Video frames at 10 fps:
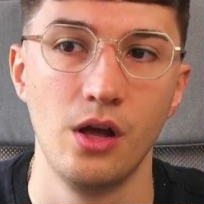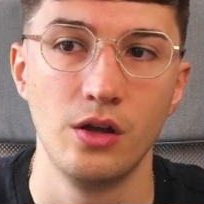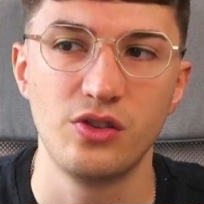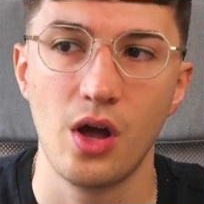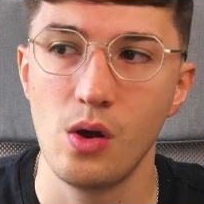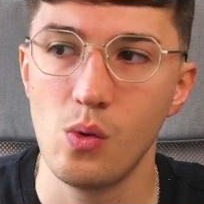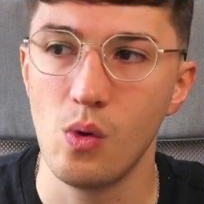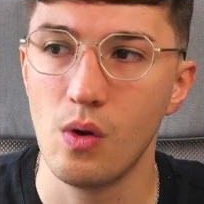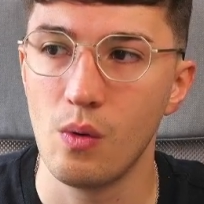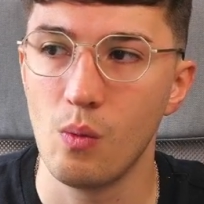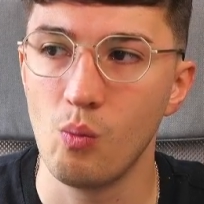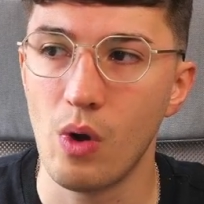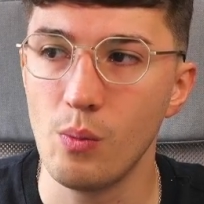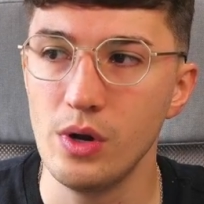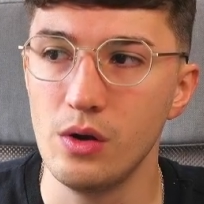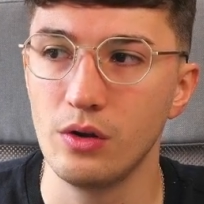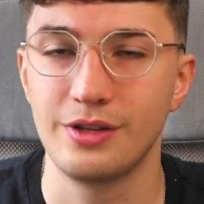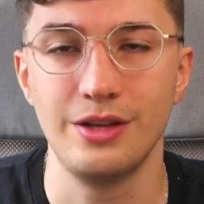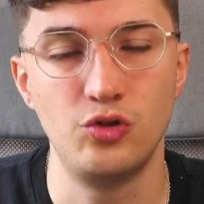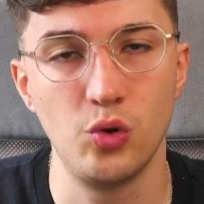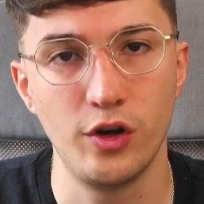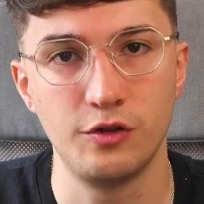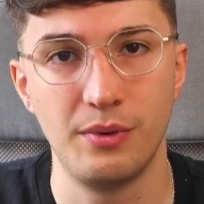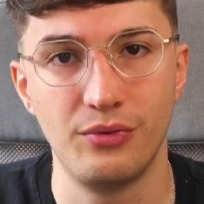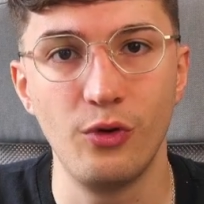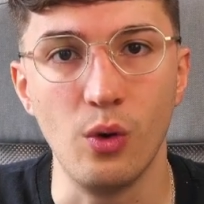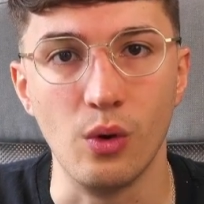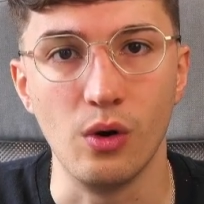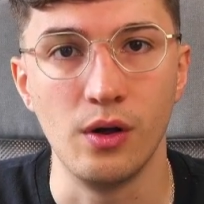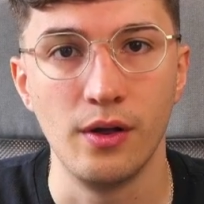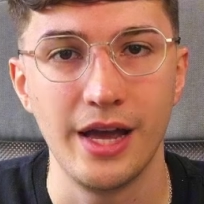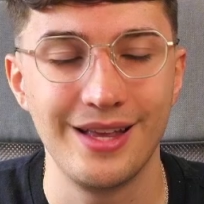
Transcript: So when we looked at joins before,